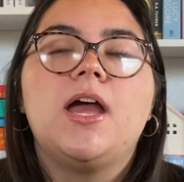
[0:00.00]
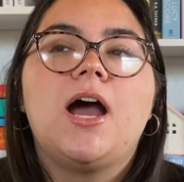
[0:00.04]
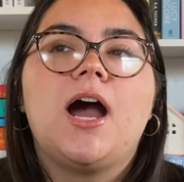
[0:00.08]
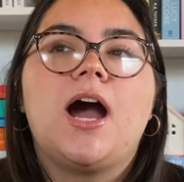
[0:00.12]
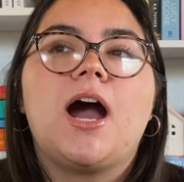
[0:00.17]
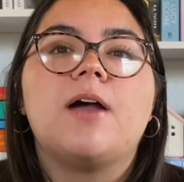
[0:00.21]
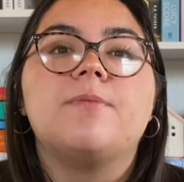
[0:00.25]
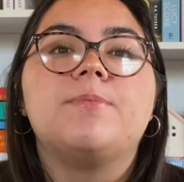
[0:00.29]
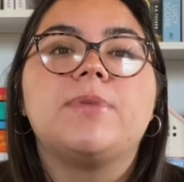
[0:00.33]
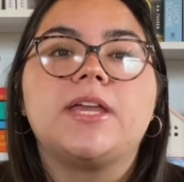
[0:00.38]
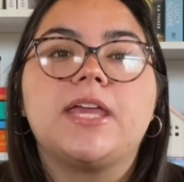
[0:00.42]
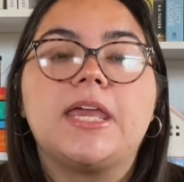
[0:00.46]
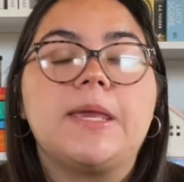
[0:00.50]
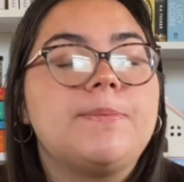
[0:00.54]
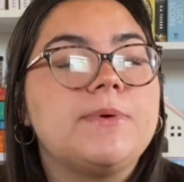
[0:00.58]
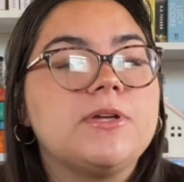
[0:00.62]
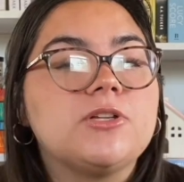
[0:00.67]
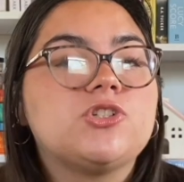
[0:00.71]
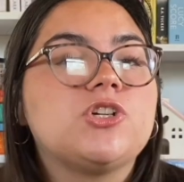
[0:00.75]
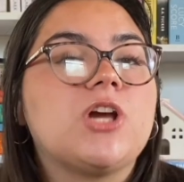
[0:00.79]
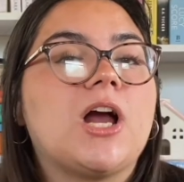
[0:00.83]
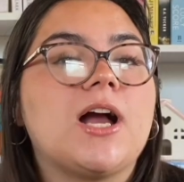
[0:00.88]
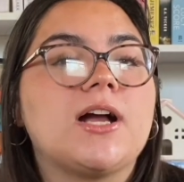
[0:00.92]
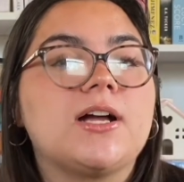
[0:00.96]
I've been keeping
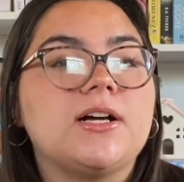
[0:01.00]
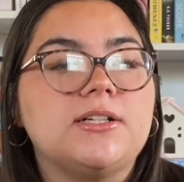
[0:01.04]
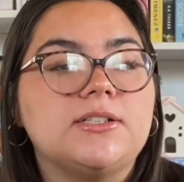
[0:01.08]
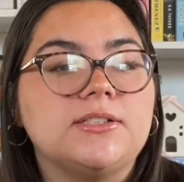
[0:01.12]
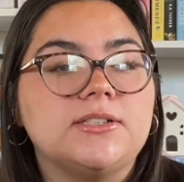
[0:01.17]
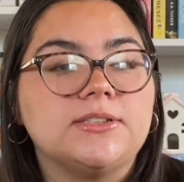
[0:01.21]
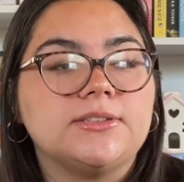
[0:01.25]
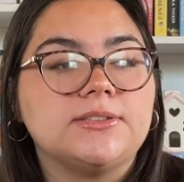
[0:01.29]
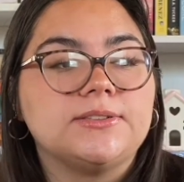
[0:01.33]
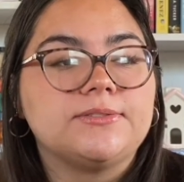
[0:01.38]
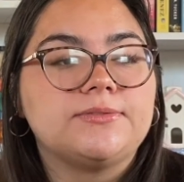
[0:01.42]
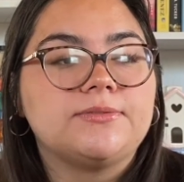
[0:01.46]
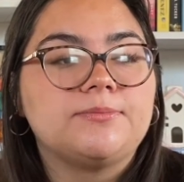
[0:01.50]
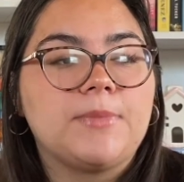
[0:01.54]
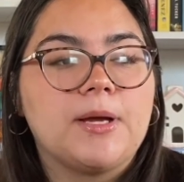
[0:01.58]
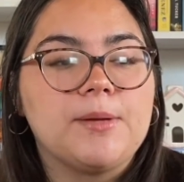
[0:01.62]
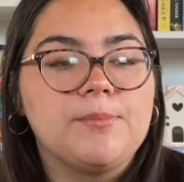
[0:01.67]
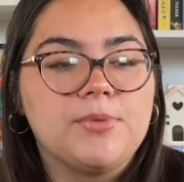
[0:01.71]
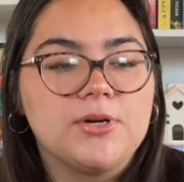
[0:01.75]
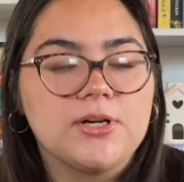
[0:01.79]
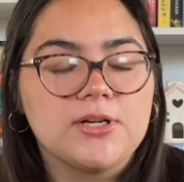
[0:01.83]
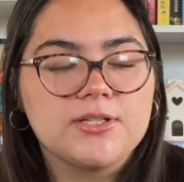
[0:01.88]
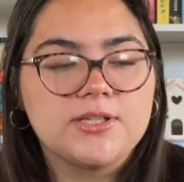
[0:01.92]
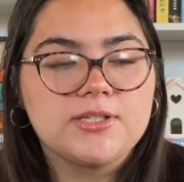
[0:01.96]
track of my
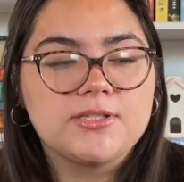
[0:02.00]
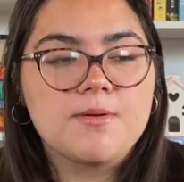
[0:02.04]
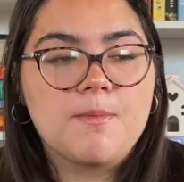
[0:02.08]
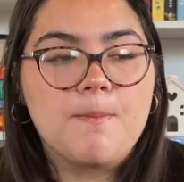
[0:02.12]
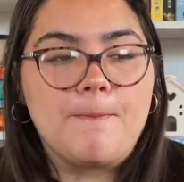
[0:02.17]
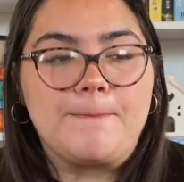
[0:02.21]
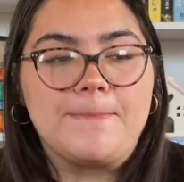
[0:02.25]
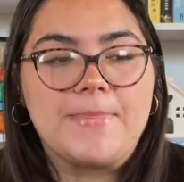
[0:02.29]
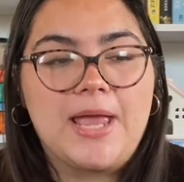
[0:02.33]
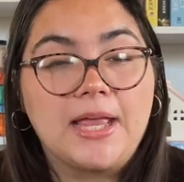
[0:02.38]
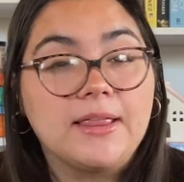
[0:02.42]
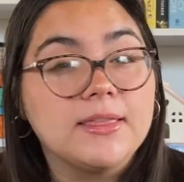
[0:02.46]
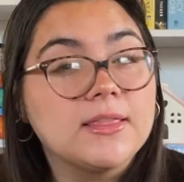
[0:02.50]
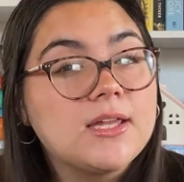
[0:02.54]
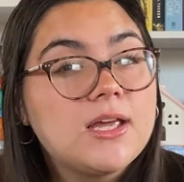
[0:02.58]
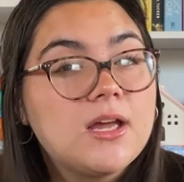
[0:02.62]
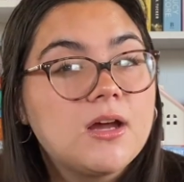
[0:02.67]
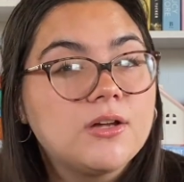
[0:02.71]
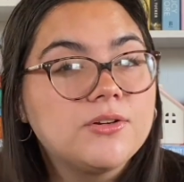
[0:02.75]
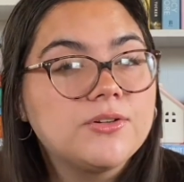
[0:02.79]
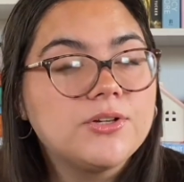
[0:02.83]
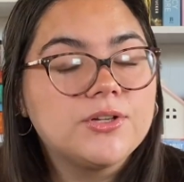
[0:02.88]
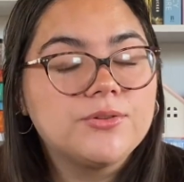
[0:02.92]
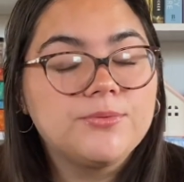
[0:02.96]
books mainly
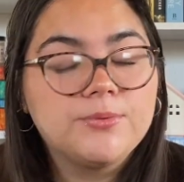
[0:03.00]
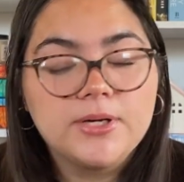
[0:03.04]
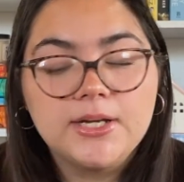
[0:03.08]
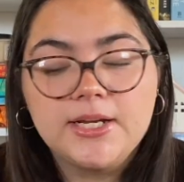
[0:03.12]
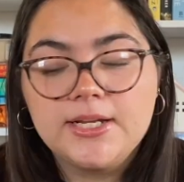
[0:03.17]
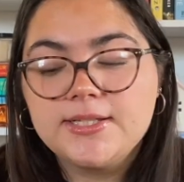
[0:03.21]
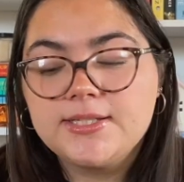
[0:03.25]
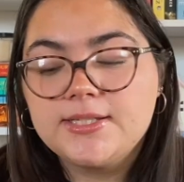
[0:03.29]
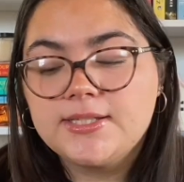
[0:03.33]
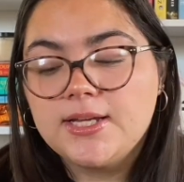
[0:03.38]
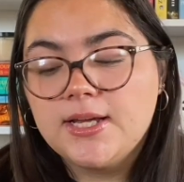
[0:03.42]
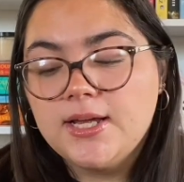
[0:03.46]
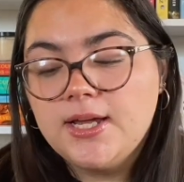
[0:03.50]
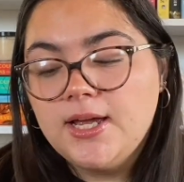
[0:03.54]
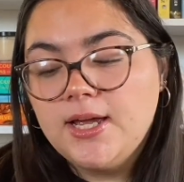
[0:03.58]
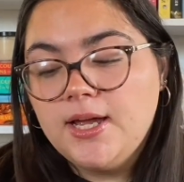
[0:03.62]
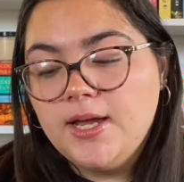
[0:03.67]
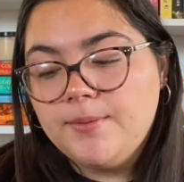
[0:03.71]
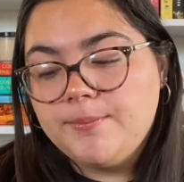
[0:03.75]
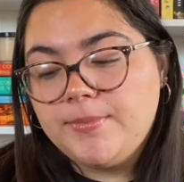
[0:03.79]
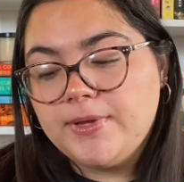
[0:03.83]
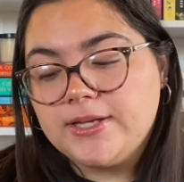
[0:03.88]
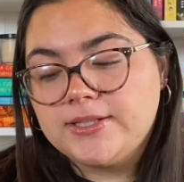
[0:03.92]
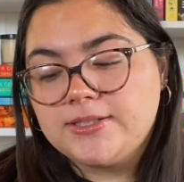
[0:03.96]
on Goodreads
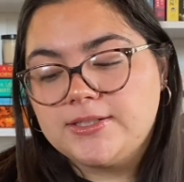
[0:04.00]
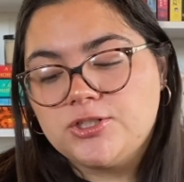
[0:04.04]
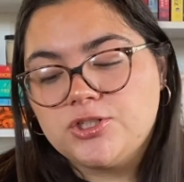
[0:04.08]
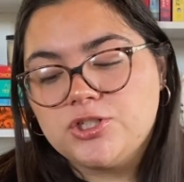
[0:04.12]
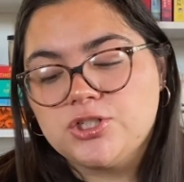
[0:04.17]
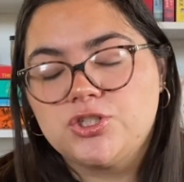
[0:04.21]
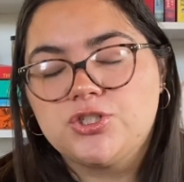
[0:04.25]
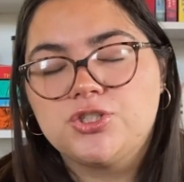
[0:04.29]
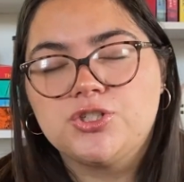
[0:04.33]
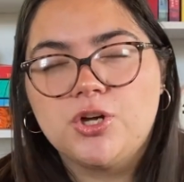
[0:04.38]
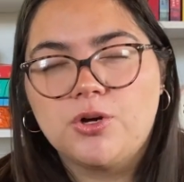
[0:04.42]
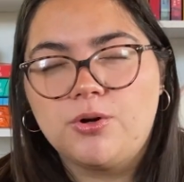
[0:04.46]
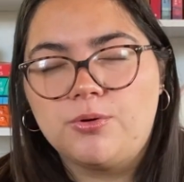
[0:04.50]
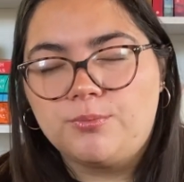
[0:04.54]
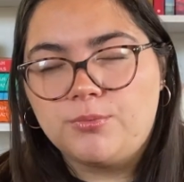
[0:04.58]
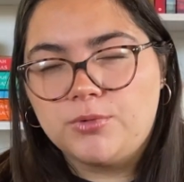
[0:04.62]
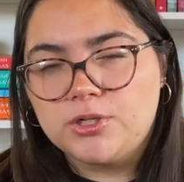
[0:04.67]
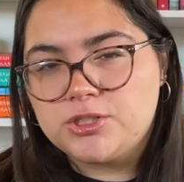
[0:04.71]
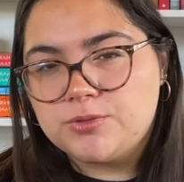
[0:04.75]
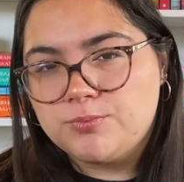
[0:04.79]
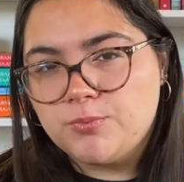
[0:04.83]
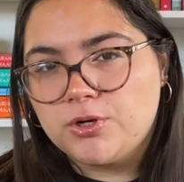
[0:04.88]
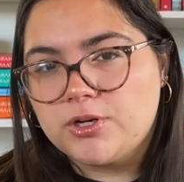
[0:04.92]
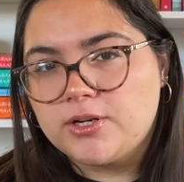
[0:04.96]
because it's just so
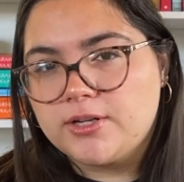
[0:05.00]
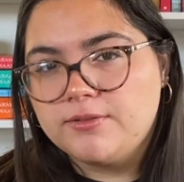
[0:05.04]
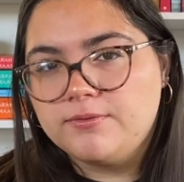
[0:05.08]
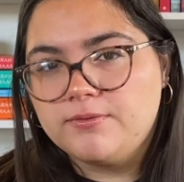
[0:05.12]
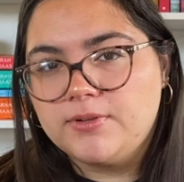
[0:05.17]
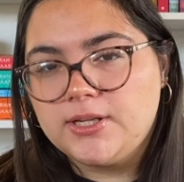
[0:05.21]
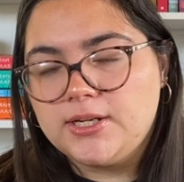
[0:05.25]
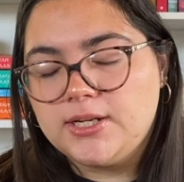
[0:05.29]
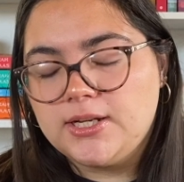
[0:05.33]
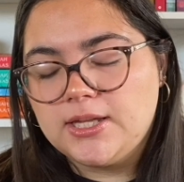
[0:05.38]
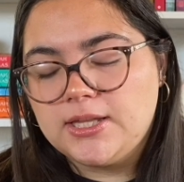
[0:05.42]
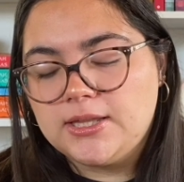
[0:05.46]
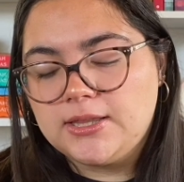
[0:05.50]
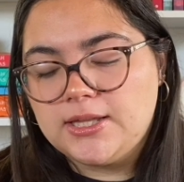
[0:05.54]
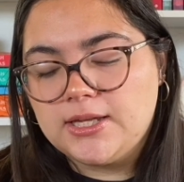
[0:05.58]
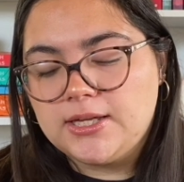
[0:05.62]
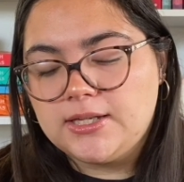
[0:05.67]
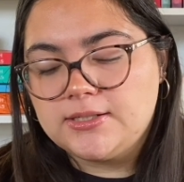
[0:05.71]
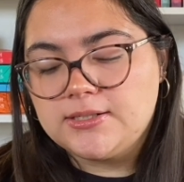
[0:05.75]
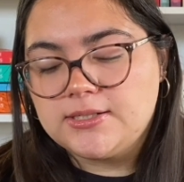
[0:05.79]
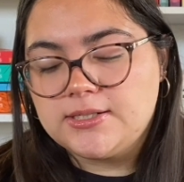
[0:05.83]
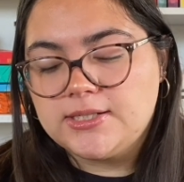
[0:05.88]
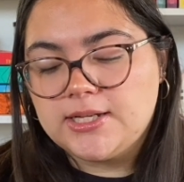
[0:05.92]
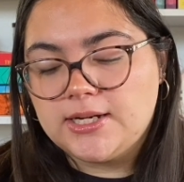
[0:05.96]
much more convenient
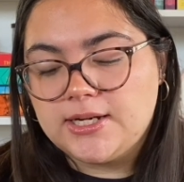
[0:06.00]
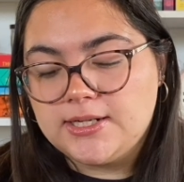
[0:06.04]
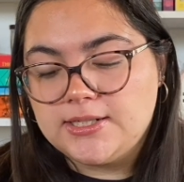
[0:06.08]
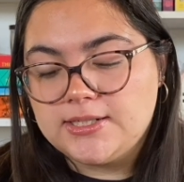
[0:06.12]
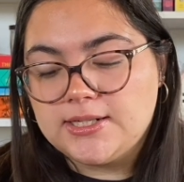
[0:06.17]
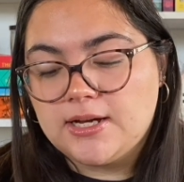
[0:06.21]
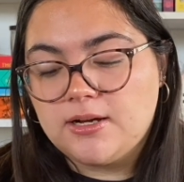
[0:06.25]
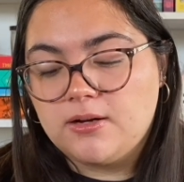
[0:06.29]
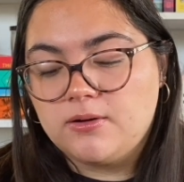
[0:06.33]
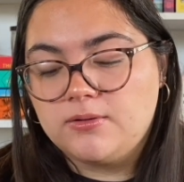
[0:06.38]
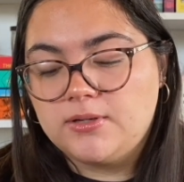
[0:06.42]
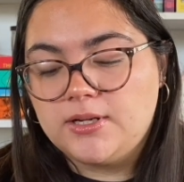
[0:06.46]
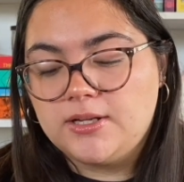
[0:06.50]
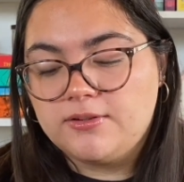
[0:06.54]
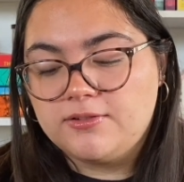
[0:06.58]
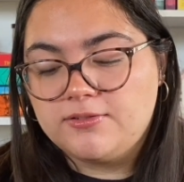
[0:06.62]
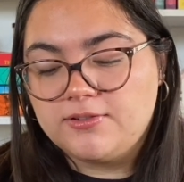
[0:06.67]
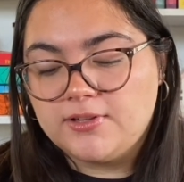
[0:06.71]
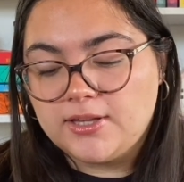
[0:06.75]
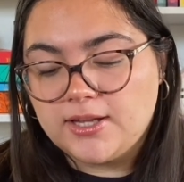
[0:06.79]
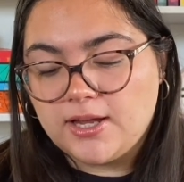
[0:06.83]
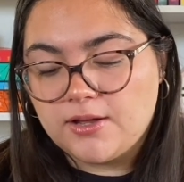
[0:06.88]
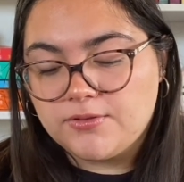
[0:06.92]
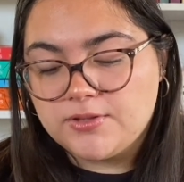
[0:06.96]
than sitting down and
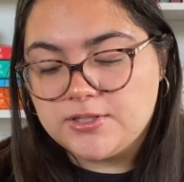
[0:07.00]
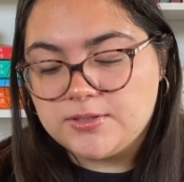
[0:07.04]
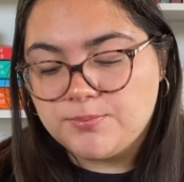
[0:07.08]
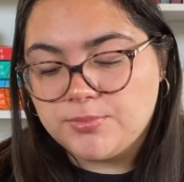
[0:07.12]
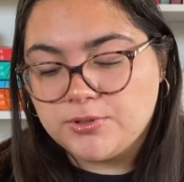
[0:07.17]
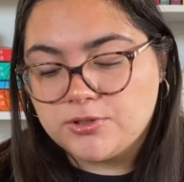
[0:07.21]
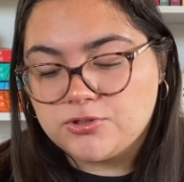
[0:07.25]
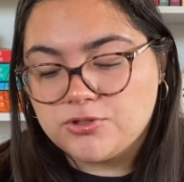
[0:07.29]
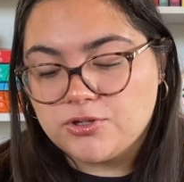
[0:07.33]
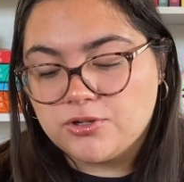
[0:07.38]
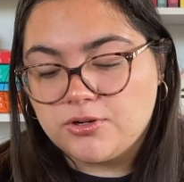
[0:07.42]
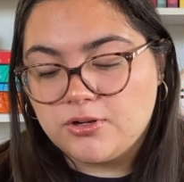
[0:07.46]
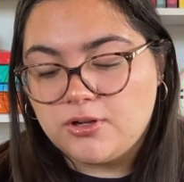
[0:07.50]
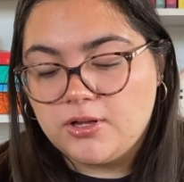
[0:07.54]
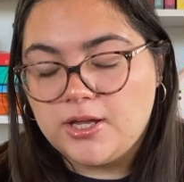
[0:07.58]
filling out this book journal.